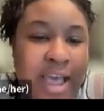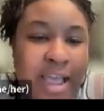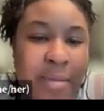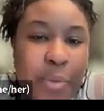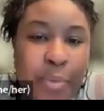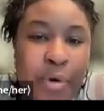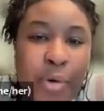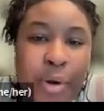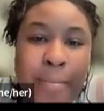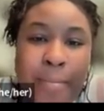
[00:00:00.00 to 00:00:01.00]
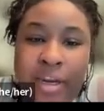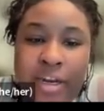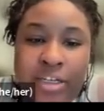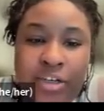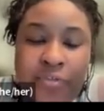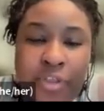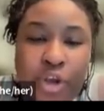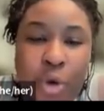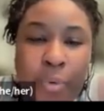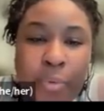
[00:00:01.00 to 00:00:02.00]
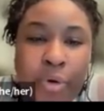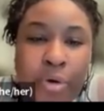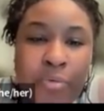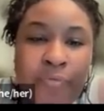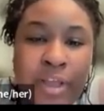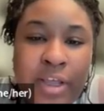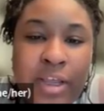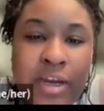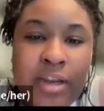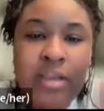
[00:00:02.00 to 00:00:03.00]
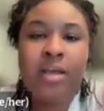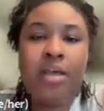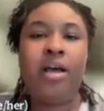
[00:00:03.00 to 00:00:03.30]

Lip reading: I am the program manager for the Open Road Fund.